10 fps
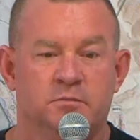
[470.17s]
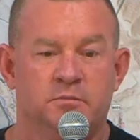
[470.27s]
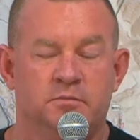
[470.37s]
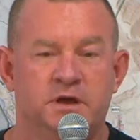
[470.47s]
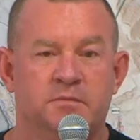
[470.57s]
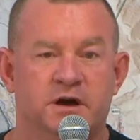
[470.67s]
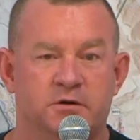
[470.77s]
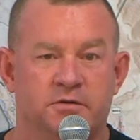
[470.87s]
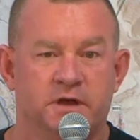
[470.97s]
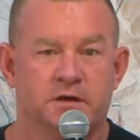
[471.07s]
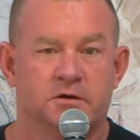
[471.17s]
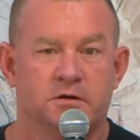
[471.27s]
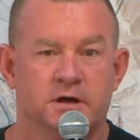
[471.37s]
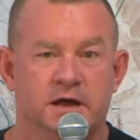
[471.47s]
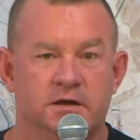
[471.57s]
be a better
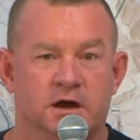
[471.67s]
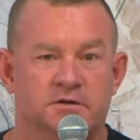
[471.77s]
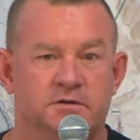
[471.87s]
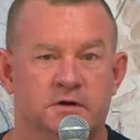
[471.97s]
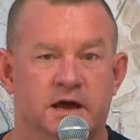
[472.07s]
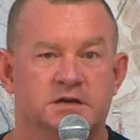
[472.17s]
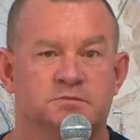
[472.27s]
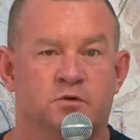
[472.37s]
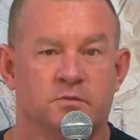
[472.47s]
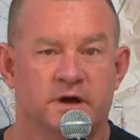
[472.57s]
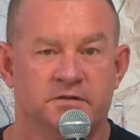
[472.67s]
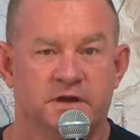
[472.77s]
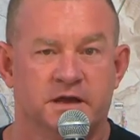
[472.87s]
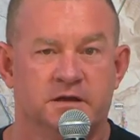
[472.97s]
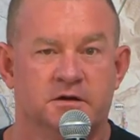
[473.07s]
thinker and not to export my
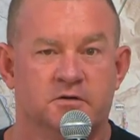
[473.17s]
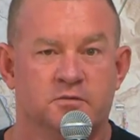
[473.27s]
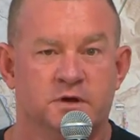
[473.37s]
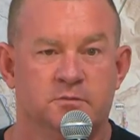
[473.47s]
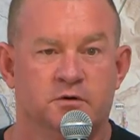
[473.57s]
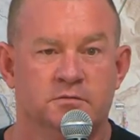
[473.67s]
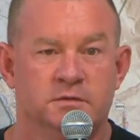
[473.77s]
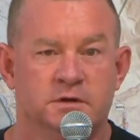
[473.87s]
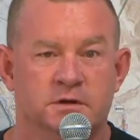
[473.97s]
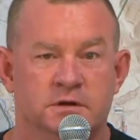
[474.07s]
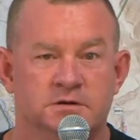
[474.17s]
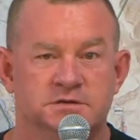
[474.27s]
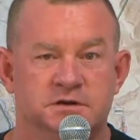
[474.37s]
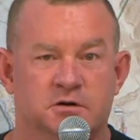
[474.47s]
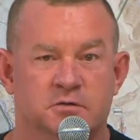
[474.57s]
thinking to other people.
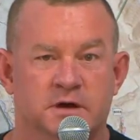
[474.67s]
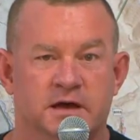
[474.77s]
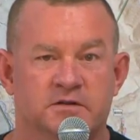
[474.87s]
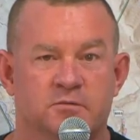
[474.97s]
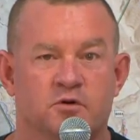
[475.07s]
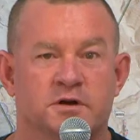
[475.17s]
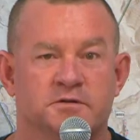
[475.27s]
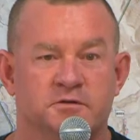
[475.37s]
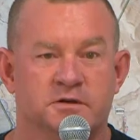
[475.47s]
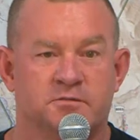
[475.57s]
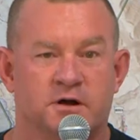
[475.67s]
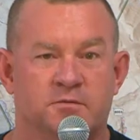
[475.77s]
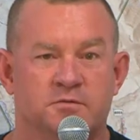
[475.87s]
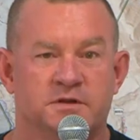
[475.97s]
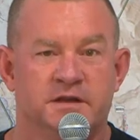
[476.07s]
So as I'm working through this
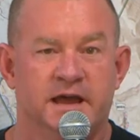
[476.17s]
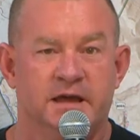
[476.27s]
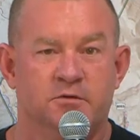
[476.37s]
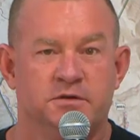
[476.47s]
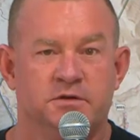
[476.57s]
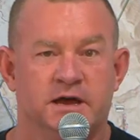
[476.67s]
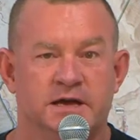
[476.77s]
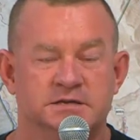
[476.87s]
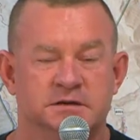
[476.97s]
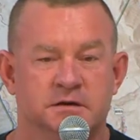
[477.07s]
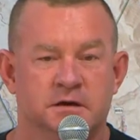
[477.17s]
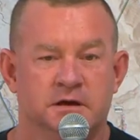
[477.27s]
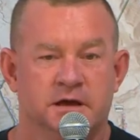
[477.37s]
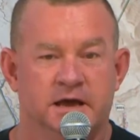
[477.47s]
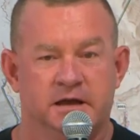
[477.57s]
problem today with you guys,
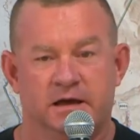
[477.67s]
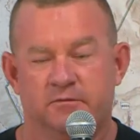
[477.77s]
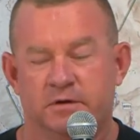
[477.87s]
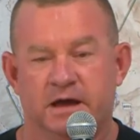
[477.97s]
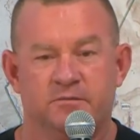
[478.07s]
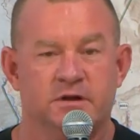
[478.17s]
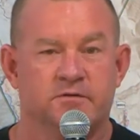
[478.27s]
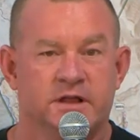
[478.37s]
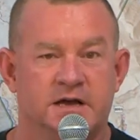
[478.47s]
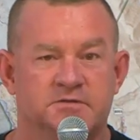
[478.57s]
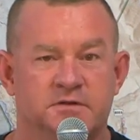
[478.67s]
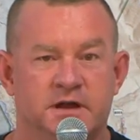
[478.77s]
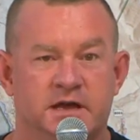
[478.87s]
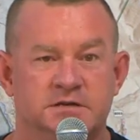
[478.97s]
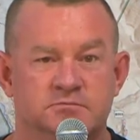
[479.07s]
and we have been over the last few
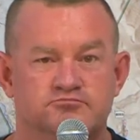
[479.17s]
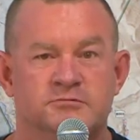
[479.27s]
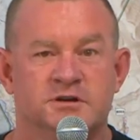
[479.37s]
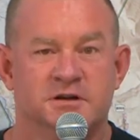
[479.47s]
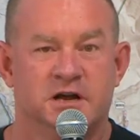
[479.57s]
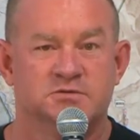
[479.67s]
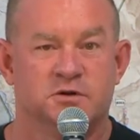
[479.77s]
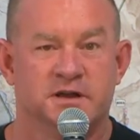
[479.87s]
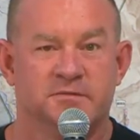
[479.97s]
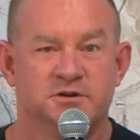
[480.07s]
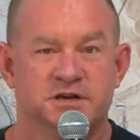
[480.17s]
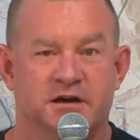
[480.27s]
days, I just want to give him a shout